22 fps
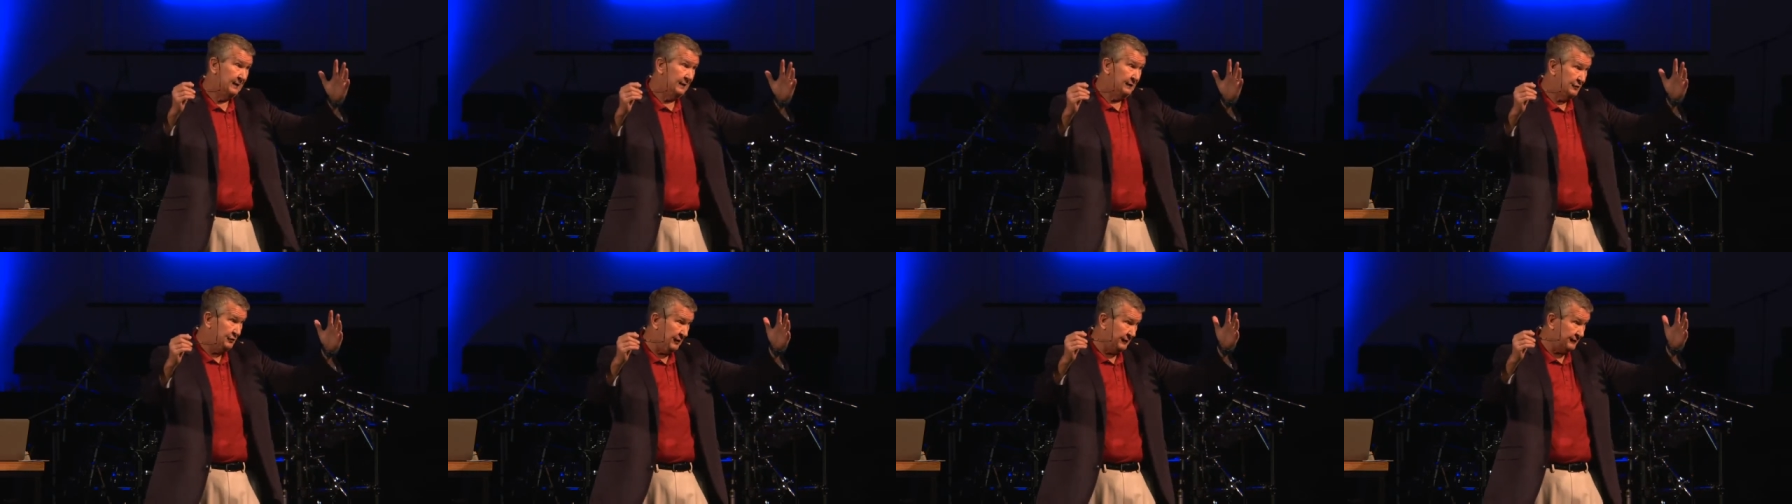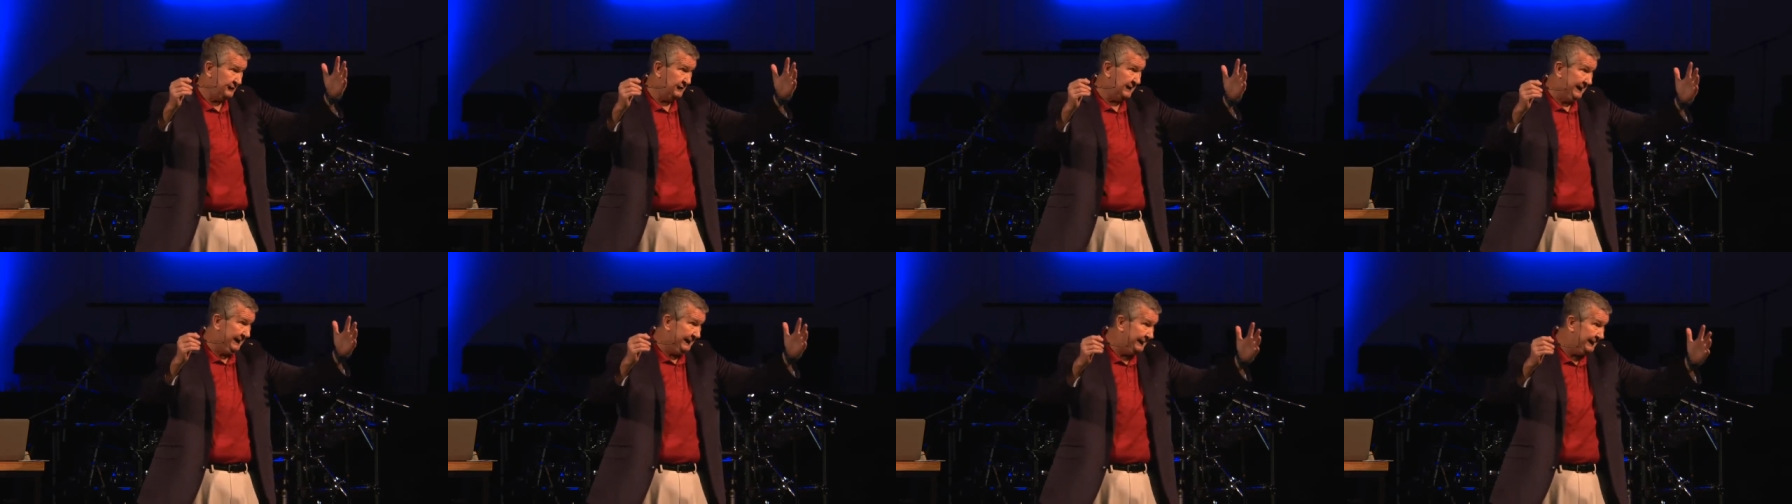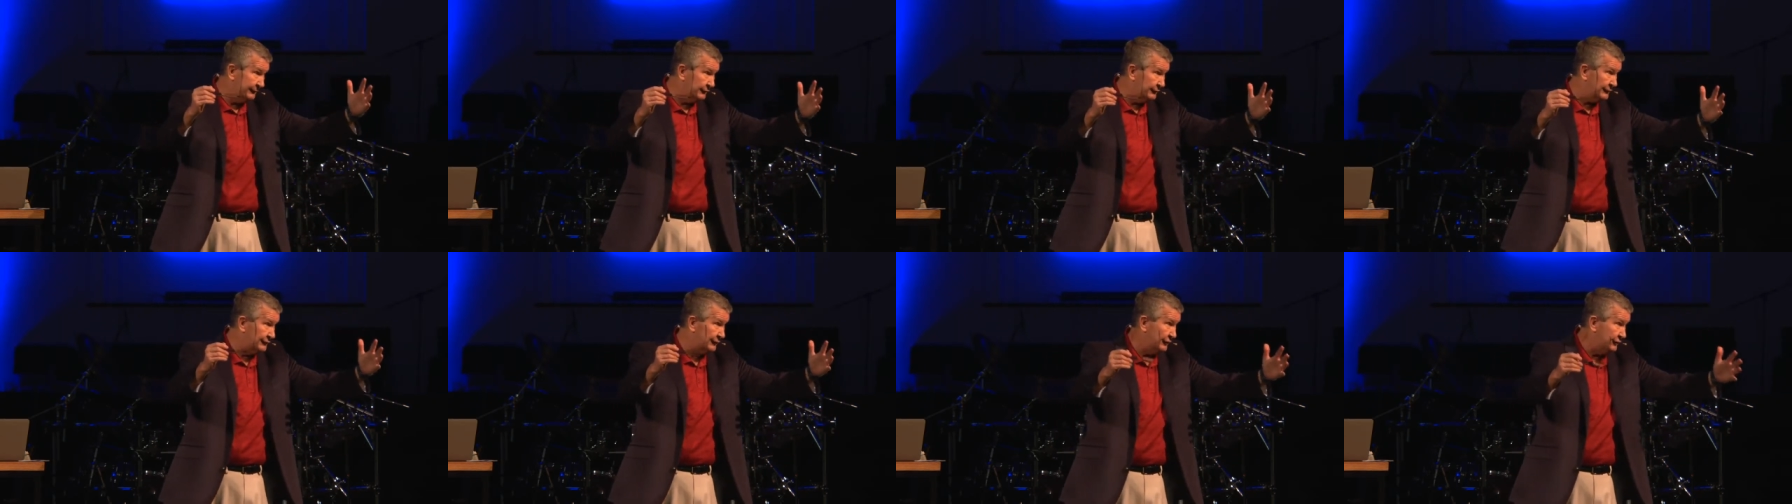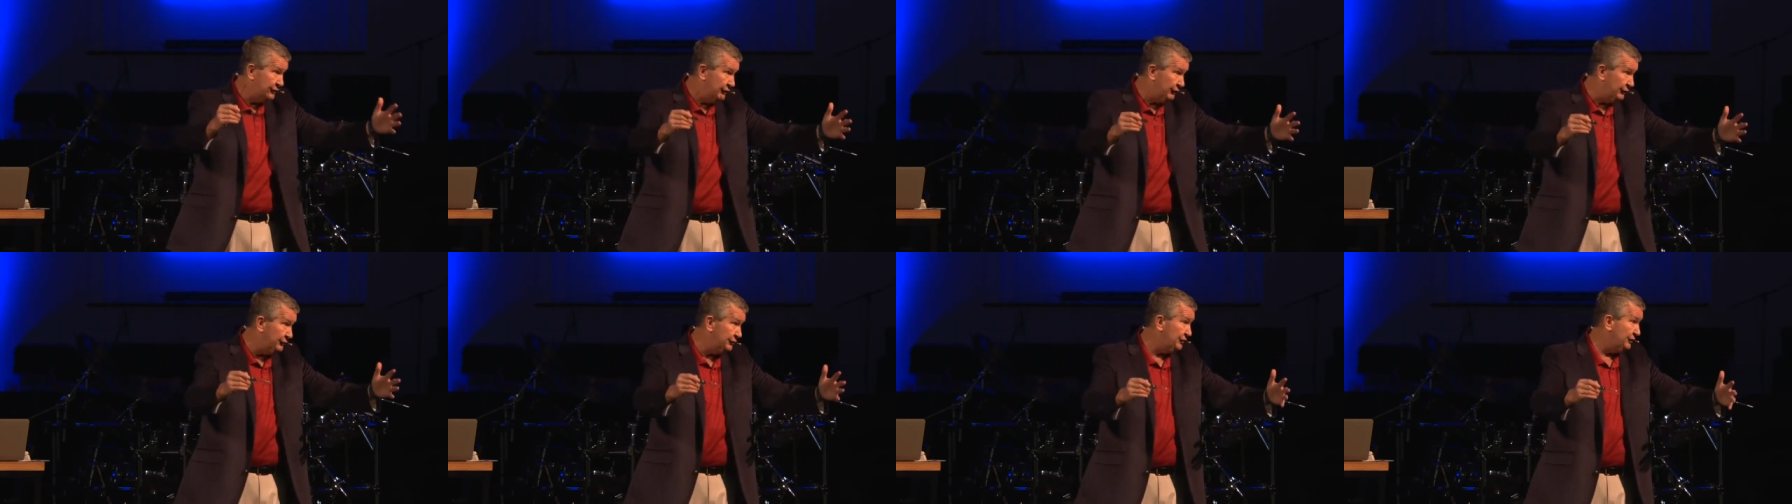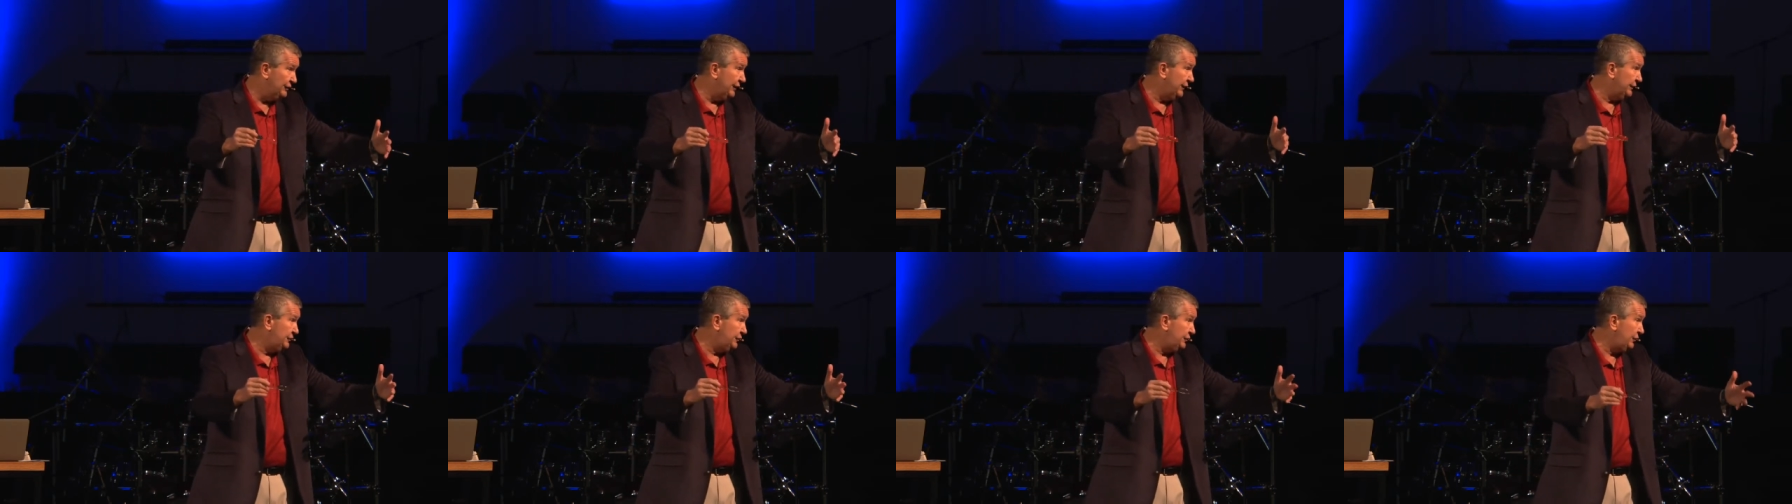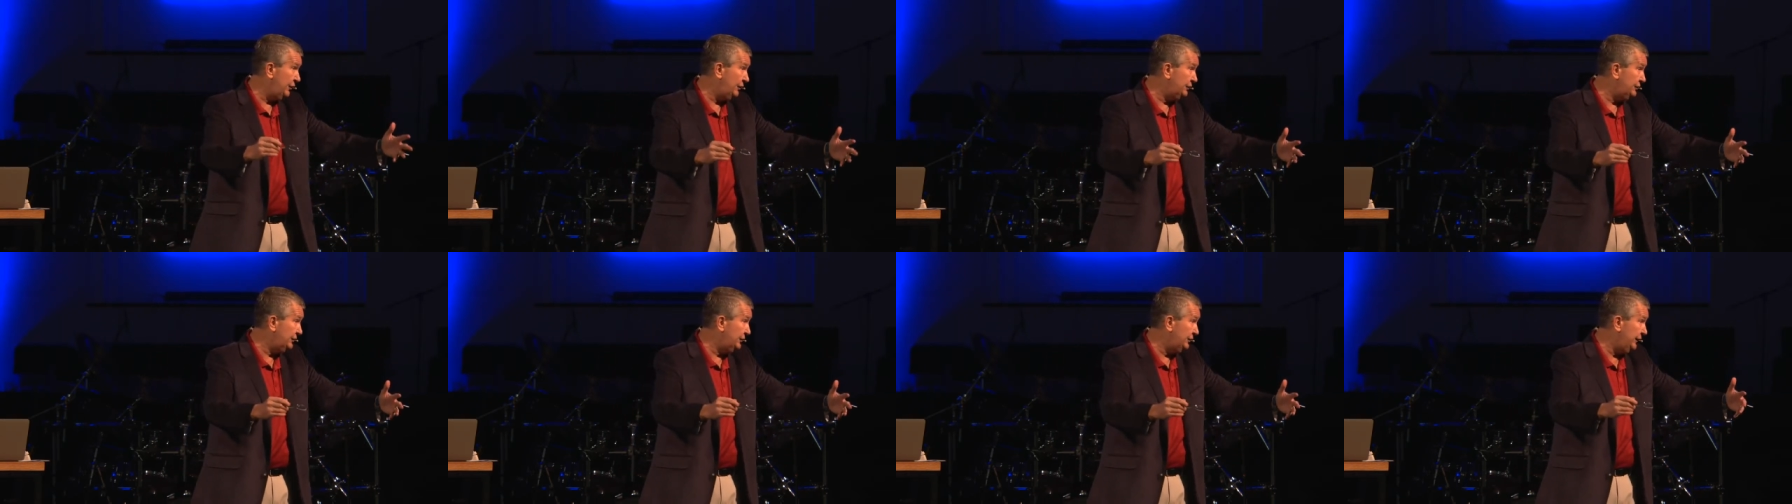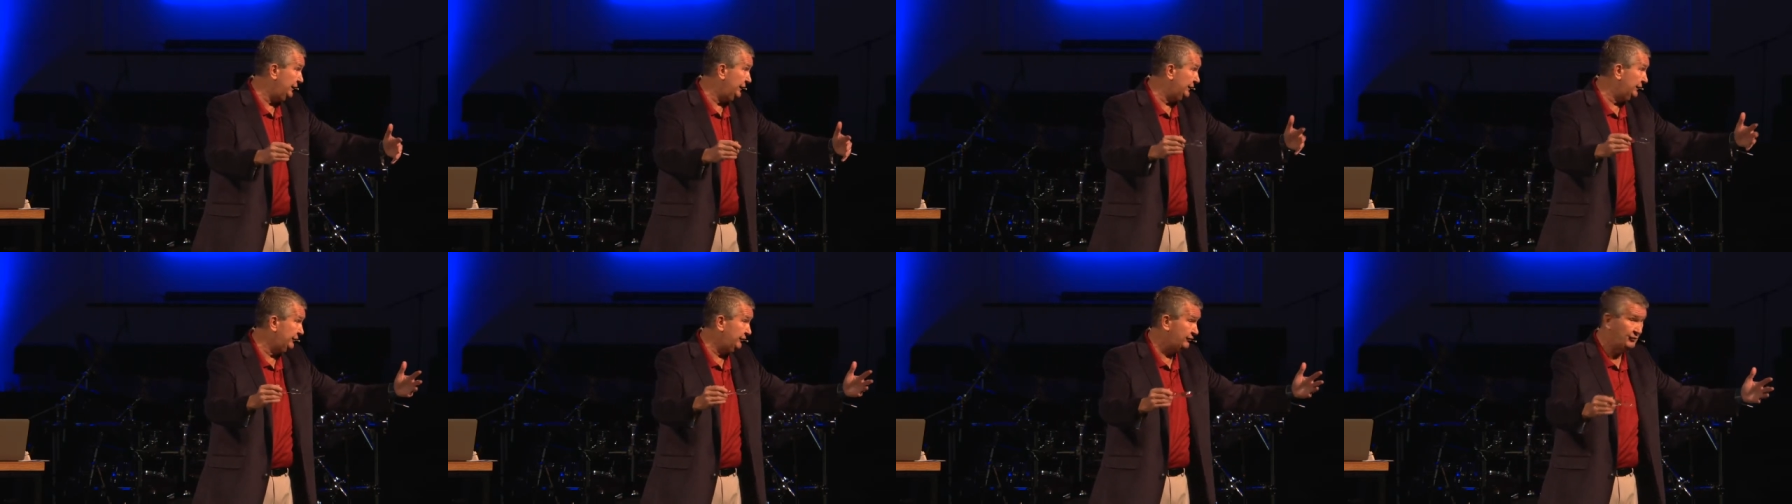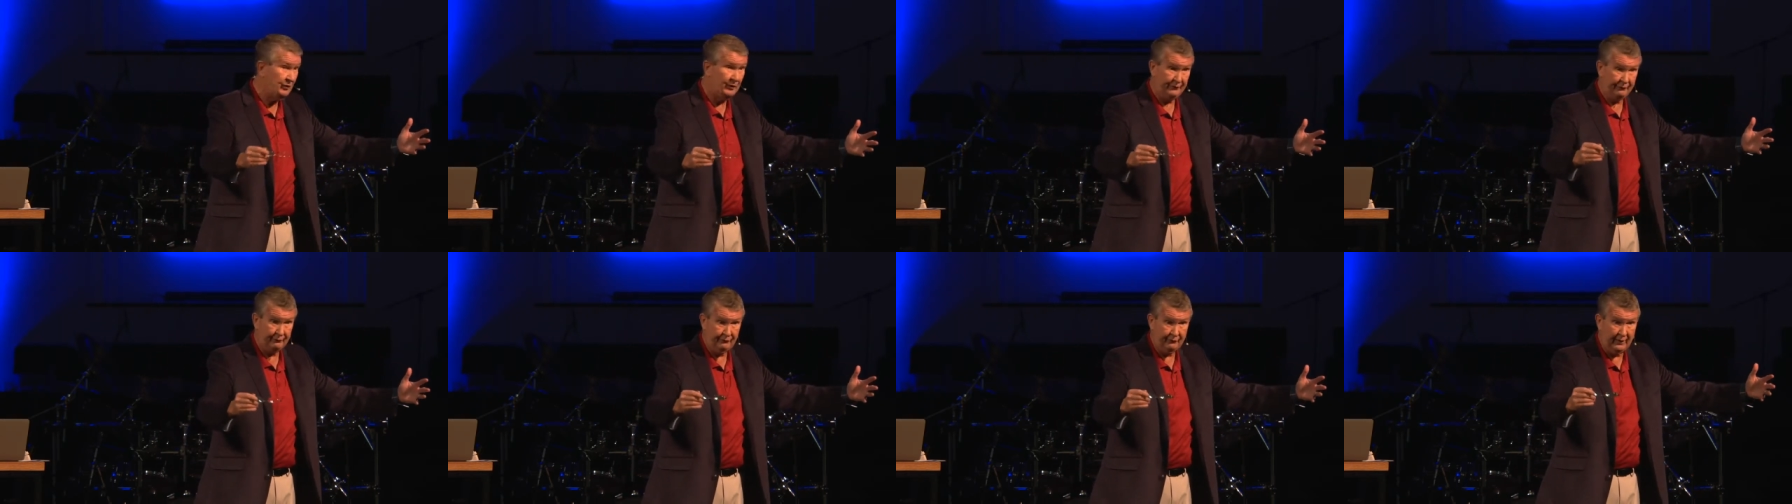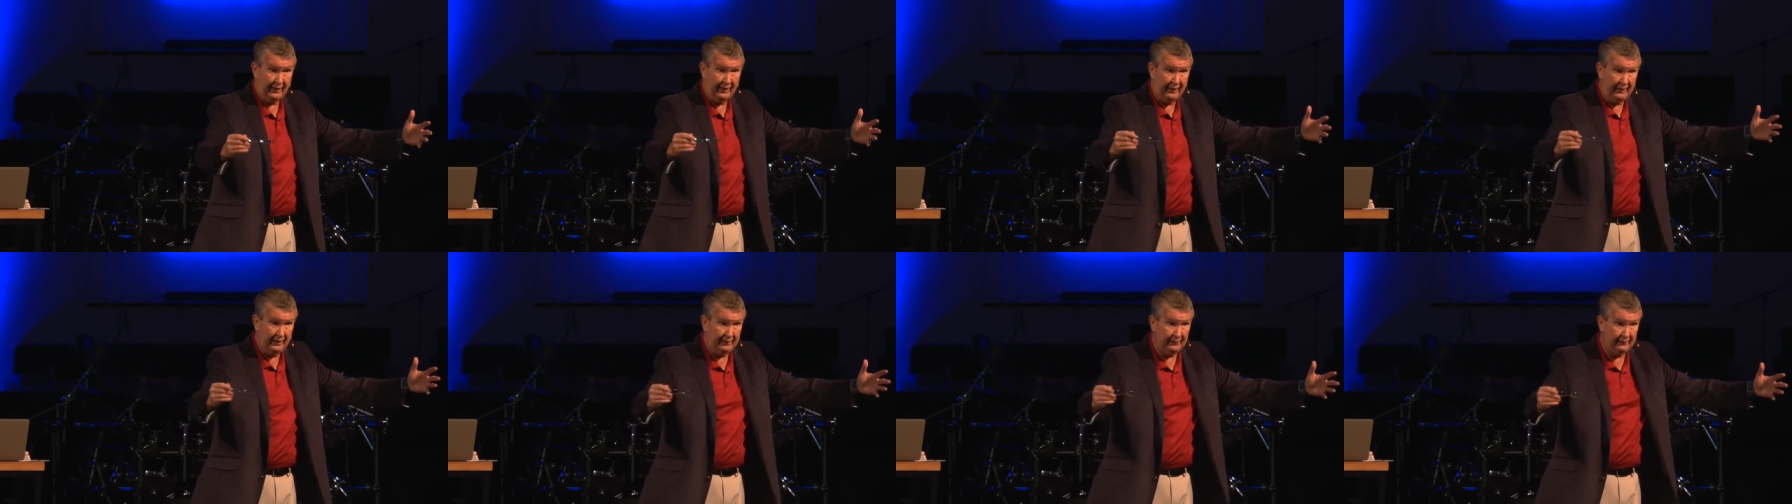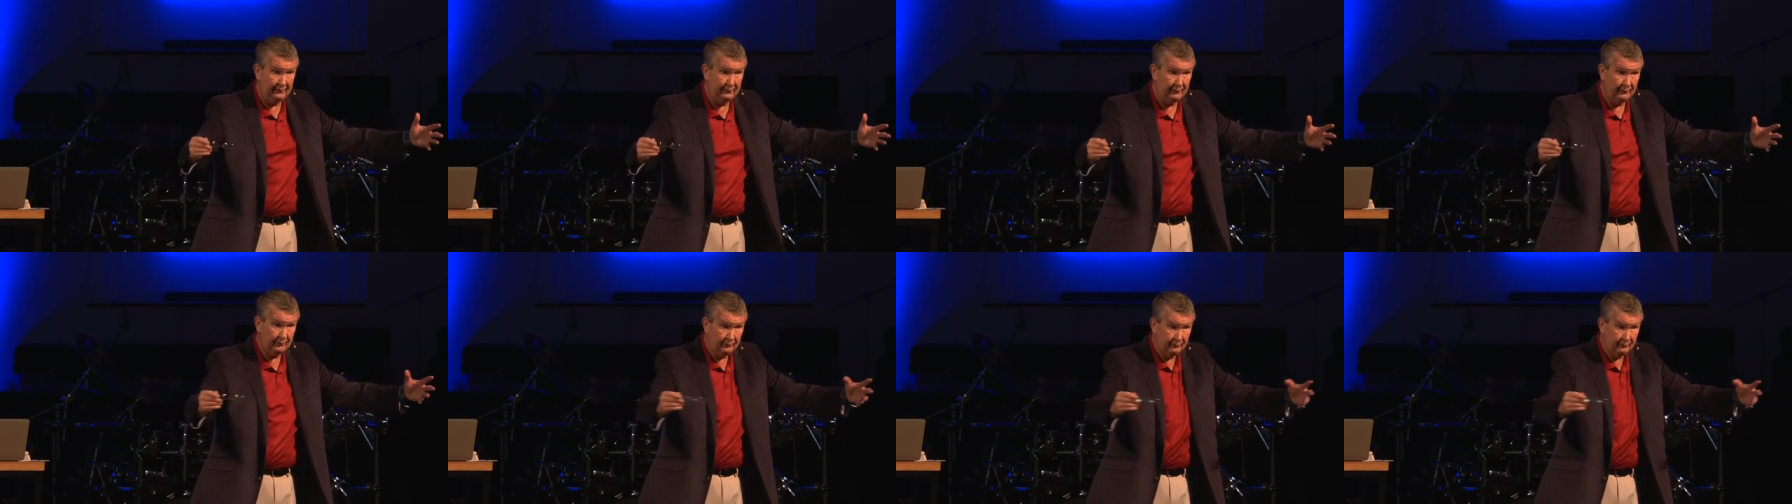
just an institution a church is just a